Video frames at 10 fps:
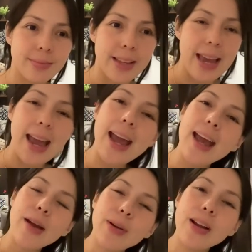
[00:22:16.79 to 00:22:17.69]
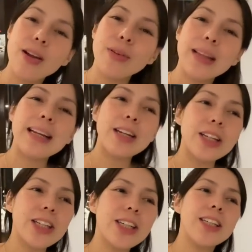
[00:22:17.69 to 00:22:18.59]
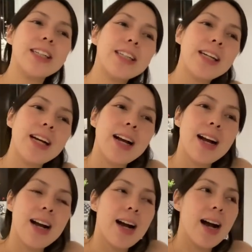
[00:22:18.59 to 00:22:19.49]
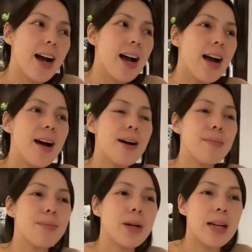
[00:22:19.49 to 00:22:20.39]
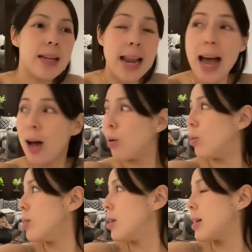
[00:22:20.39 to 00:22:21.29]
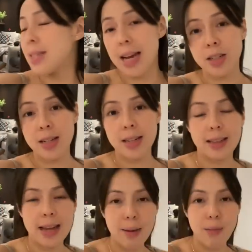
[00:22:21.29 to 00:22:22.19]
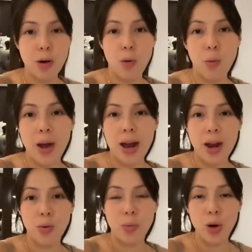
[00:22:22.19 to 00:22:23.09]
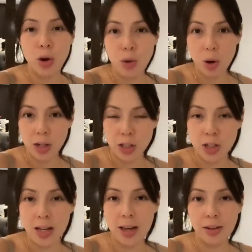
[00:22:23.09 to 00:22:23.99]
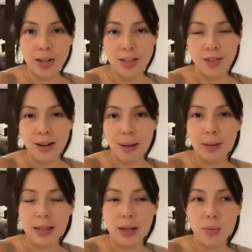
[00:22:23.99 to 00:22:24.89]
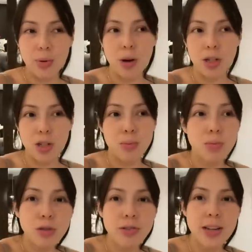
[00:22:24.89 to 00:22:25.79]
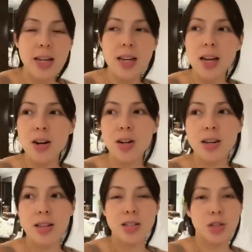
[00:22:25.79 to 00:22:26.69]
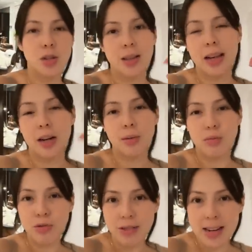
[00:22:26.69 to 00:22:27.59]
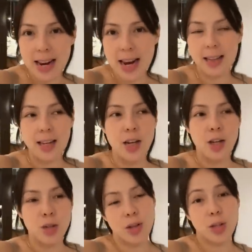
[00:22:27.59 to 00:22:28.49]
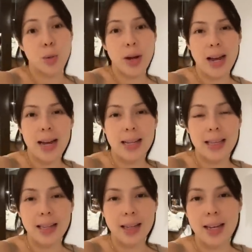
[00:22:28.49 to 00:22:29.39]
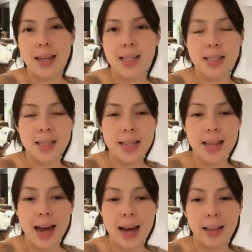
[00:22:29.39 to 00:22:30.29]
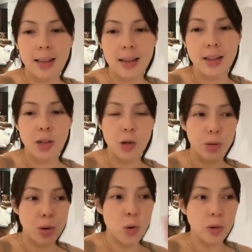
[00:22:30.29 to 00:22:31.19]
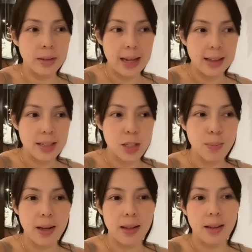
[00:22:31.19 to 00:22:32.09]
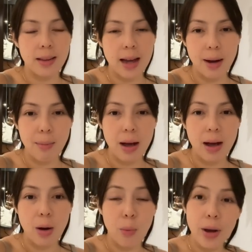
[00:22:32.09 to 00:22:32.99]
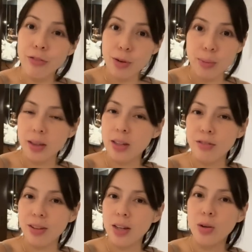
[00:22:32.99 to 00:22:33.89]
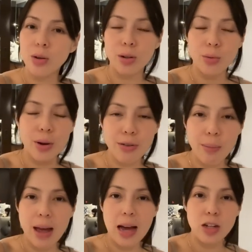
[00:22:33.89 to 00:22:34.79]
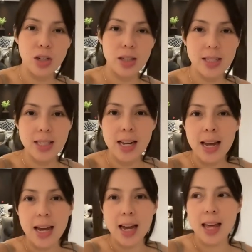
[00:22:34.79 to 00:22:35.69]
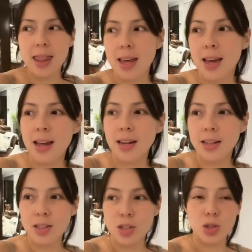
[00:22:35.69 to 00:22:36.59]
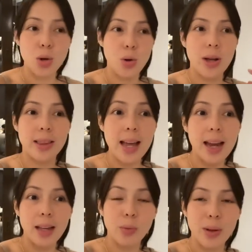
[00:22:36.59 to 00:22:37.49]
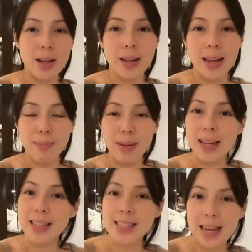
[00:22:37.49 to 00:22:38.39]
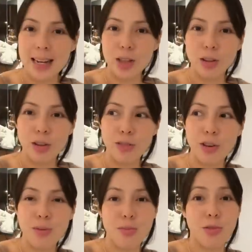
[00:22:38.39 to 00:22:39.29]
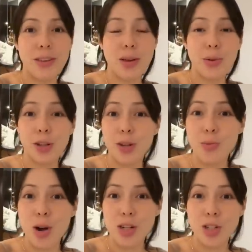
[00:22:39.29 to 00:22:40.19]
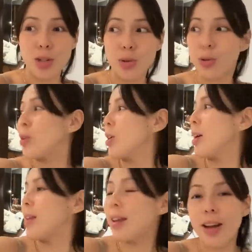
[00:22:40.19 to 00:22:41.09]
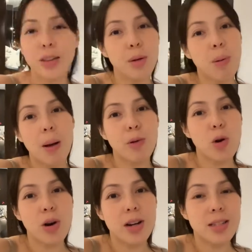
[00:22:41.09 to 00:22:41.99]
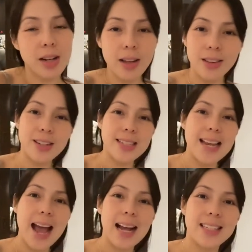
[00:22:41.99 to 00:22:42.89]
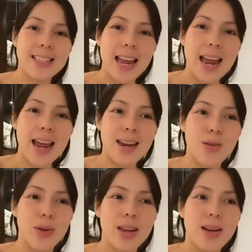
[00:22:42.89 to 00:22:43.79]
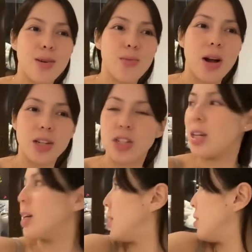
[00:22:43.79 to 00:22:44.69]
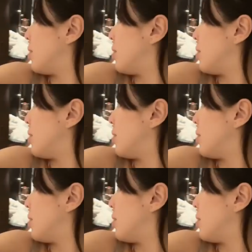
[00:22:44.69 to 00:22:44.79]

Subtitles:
Okay, we're done with dinner. Now is actually the time when we all watch together as a family. We watch a movie, or this is like our movie date. So that's why I tell the kids that, you know, the whole day, let's spend time away from the TV or away from gadgets. And then, so at night, we can be excited for the movie that we're gonna watch. So they got their popcorns, they got their snacks, and we are watching,